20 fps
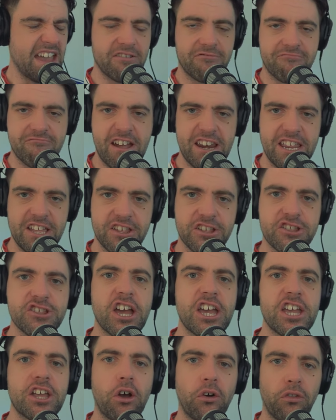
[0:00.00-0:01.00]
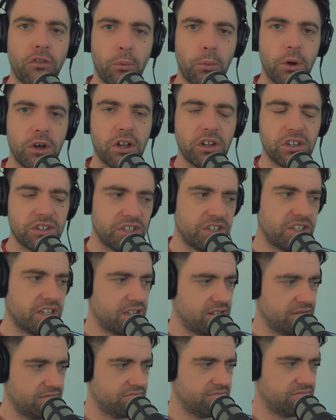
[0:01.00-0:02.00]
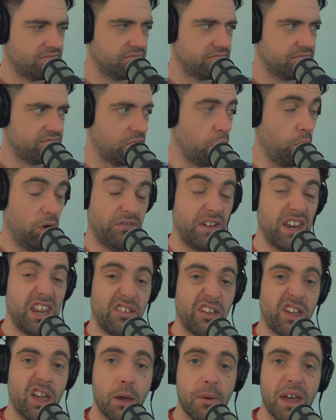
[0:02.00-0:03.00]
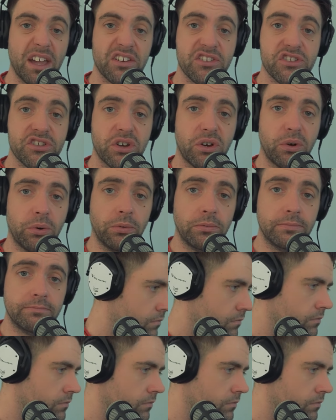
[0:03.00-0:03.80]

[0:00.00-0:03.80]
ready to take on the world and, well, if anything, go back to school.